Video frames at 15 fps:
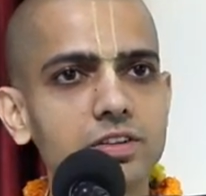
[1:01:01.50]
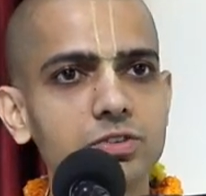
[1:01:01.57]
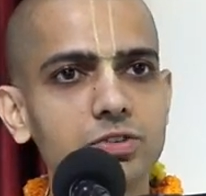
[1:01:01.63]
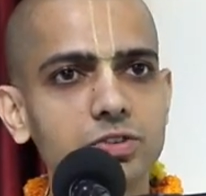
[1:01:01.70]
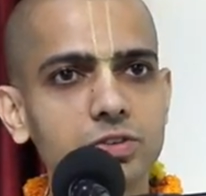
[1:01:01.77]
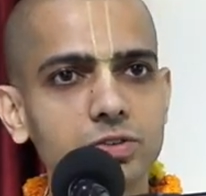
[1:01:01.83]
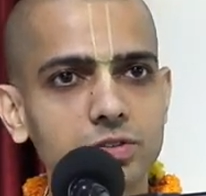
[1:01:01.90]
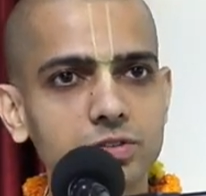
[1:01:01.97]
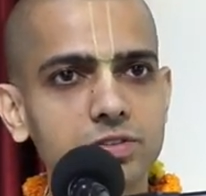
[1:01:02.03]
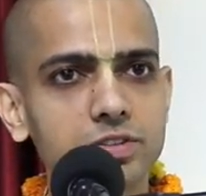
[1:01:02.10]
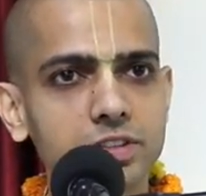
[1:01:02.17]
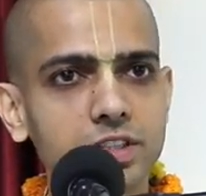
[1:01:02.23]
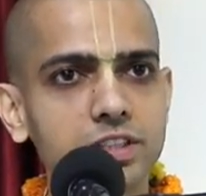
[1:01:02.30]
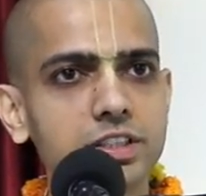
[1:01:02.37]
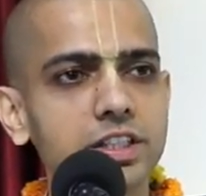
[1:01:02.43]
so
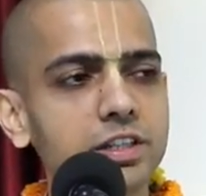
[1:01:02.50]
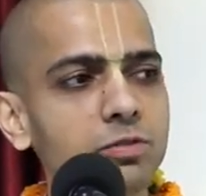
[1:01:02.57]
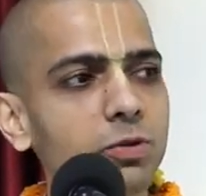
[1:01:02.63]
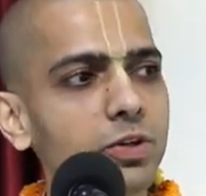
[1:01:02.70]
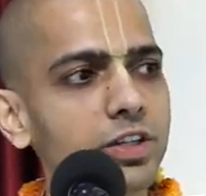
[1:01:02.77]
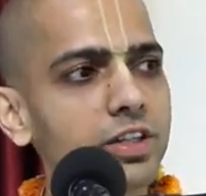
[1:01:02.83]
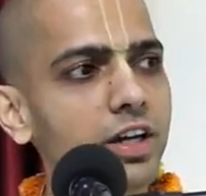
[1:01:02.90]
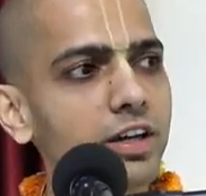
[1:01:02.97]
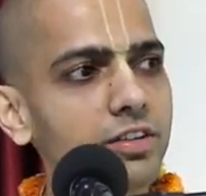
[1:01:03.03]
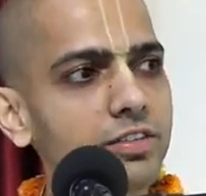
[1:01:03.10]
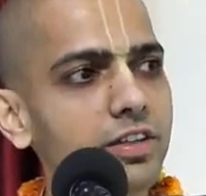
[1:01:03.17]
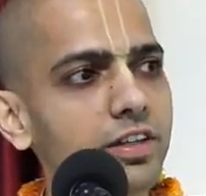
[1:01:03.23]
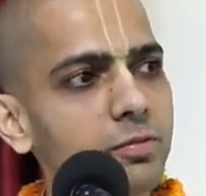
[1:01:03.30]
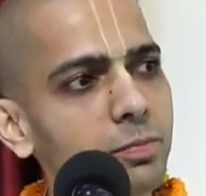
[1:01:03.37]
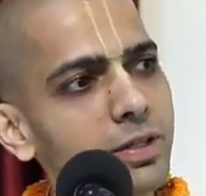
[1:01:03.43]
the other devotee asked
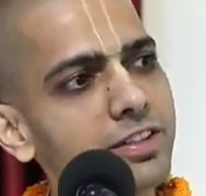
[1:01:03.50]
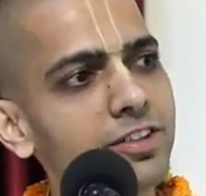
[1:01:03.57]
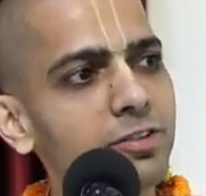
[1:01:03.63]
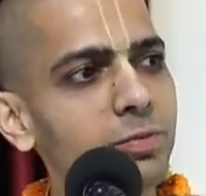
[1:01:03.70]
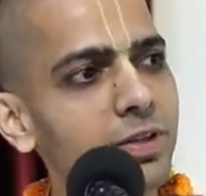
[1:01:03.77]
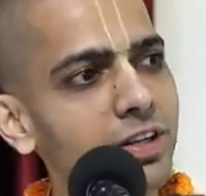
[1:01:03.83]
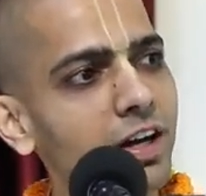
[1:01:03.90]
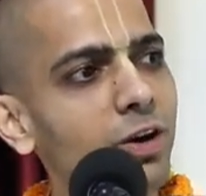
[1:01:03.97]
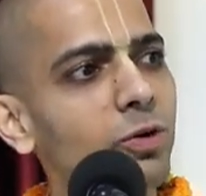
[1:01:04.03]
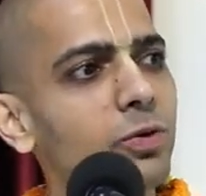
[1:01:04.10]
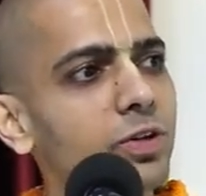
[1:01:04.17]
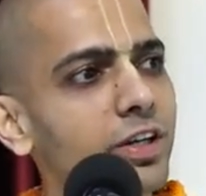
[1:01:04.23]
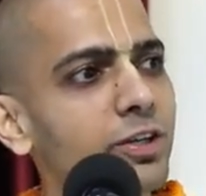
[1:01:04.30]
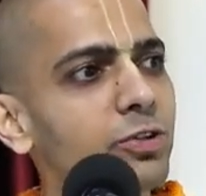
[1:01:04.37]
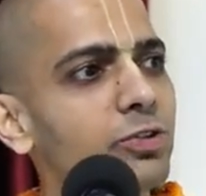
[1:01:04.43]
that, please explain, how
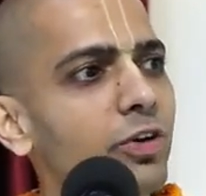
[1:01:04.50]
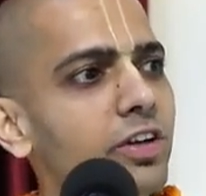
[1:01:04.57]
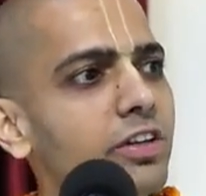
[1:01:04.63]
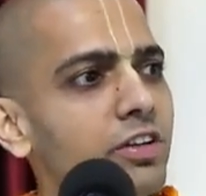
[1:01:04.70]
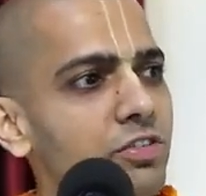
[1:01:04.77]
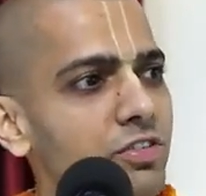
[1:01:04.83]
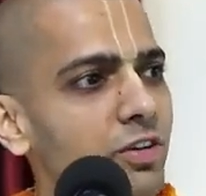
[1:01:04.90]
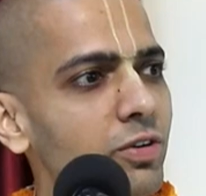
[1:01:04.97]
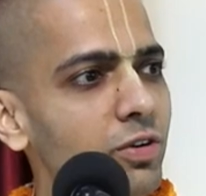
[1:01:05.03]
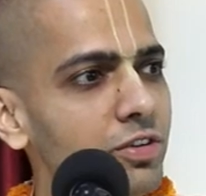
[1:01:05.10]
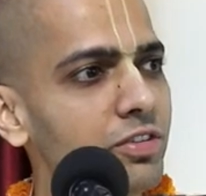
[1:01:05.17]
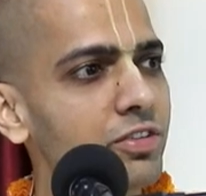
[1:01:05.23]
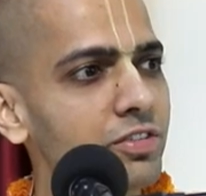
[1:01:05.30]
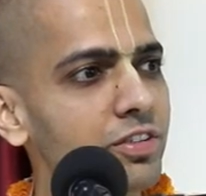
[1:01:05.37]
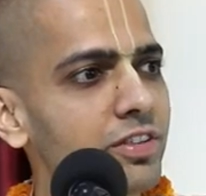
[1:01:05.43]
did you join Krishna
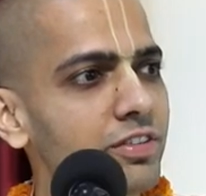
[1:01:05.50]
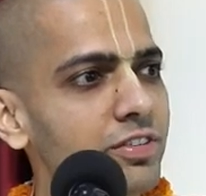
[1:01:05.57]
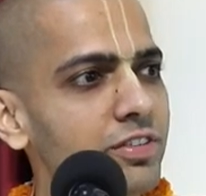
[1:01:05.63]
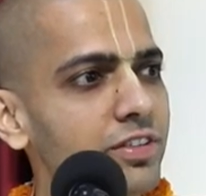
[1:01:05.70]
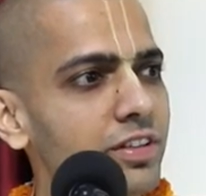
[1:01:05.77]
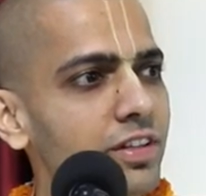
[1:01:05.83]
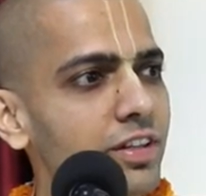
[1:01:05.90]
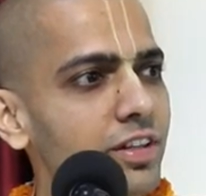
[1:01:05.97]
consciousness?